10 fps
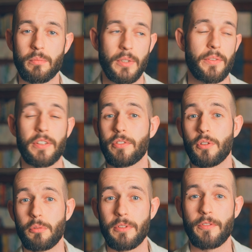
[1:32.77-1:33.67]
Well, I was in
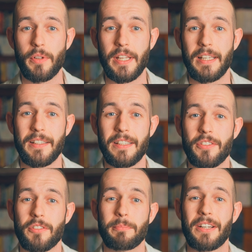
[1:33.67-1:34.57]
school before then. I
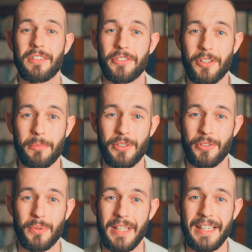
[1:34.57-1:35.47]
didn't just magically show up at
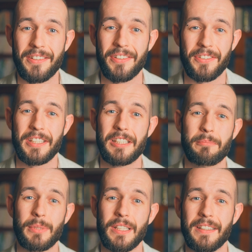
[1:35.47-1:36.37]
school at age
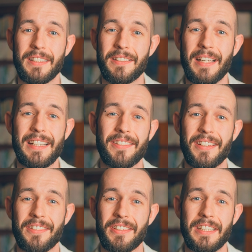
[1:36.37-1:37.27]
sixteen, but I did age
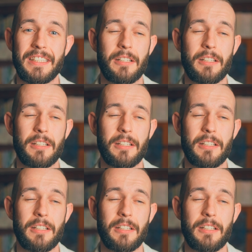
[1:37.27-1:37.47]
sixteen.